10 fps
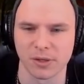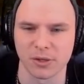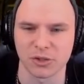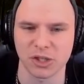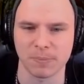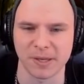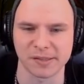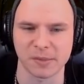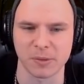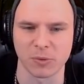appears to
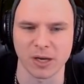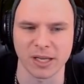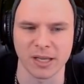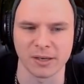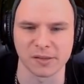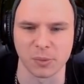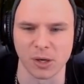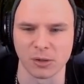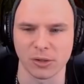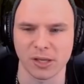be running in as well,
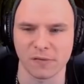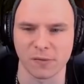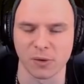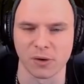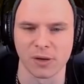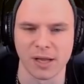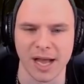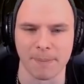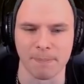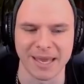looking for a
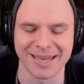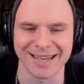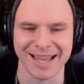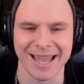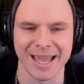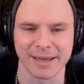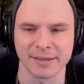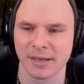mending hand.